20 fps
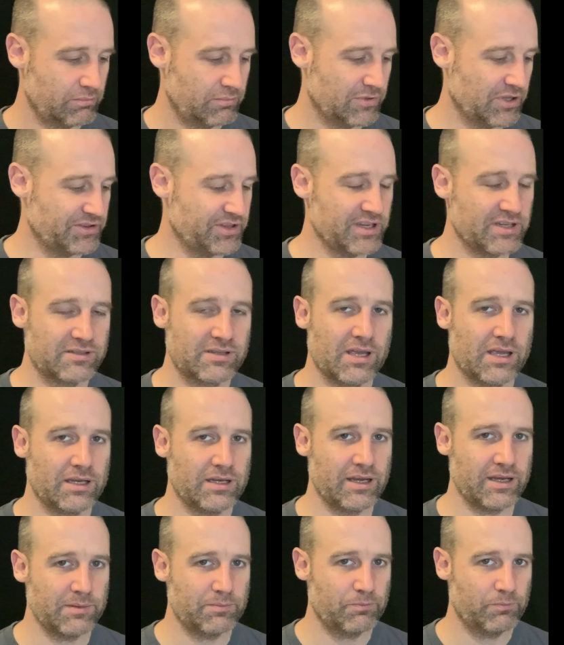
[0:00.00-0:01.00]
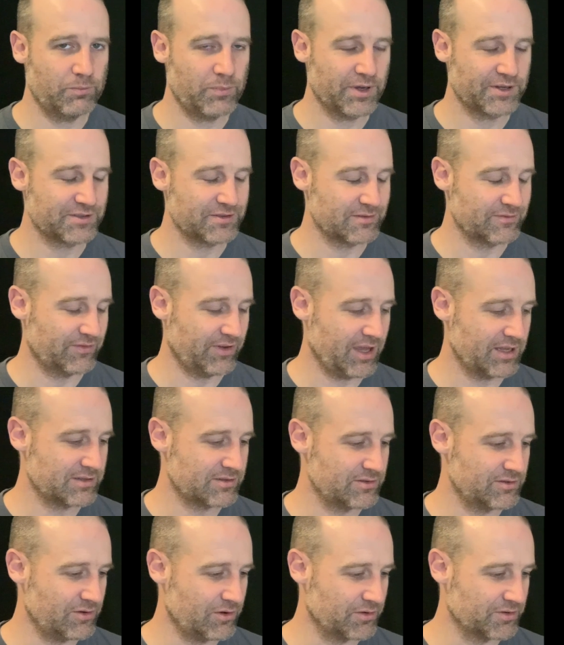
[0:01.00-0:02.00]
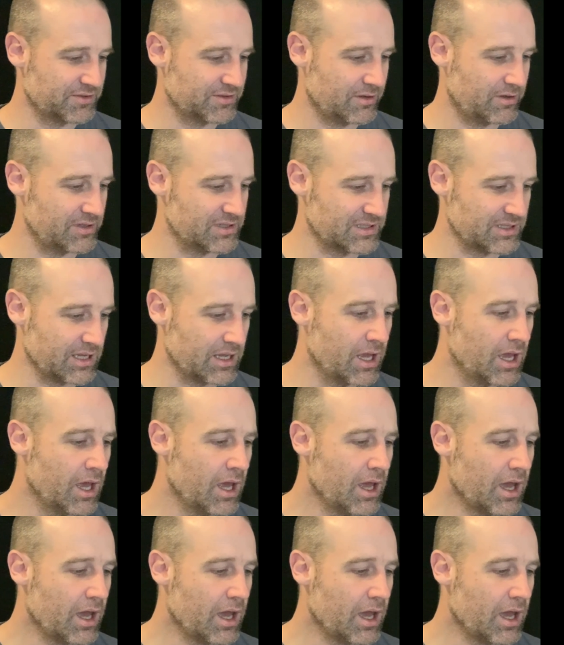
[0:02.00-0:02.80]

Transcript: Not that you're seeing any pictures of cats and dogs, honestly.